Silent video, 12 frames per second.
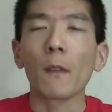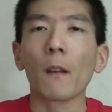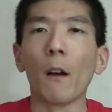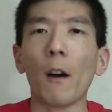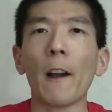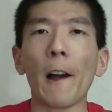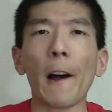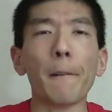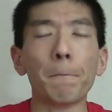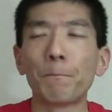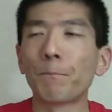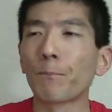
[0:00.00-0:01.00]
Oh
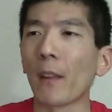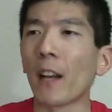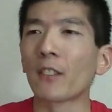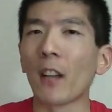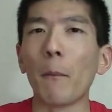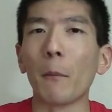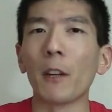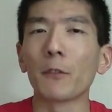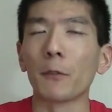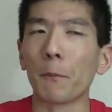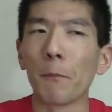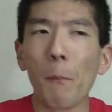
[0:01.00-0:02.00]
yeah, that's hot
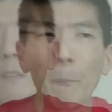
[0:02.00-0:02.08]
mustard.